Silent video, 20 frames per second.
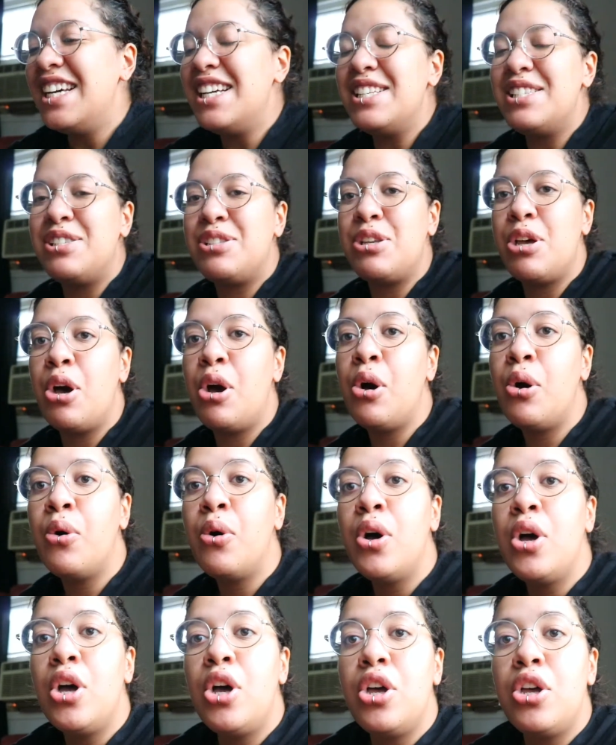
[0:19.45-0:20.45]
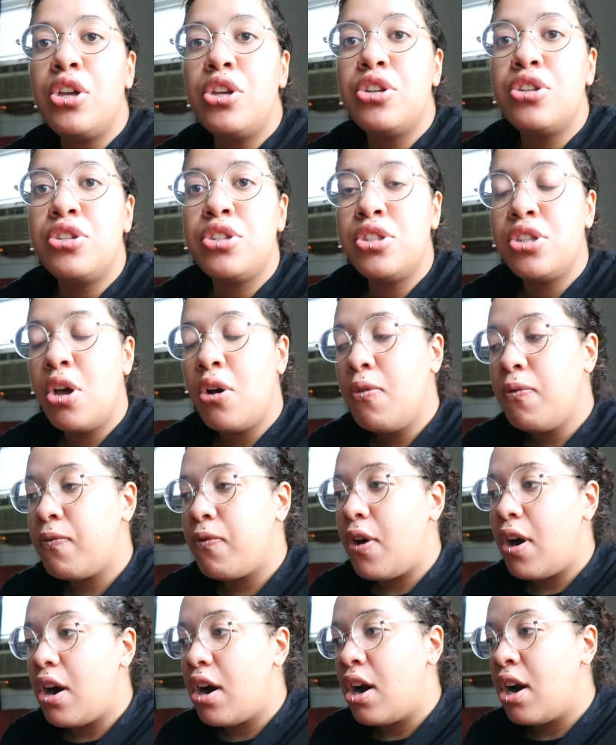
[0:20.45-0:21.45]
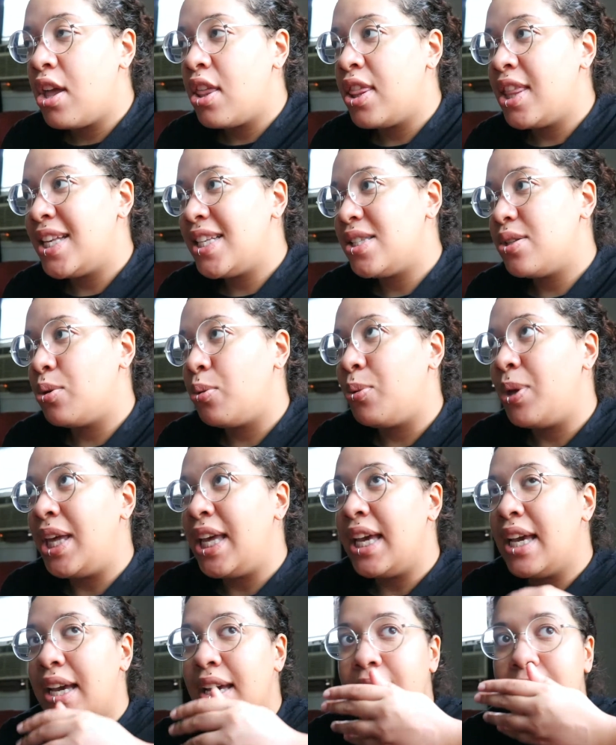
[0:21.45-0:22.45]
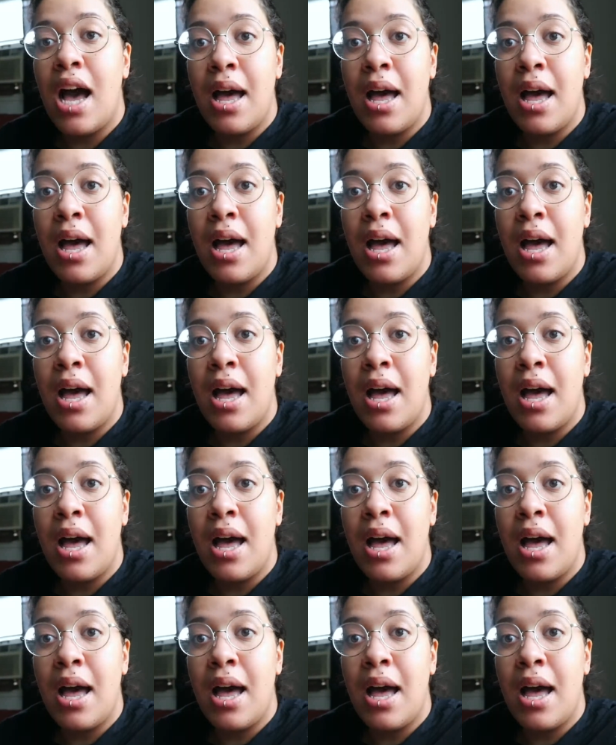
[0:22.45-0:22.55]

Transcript: So far this week,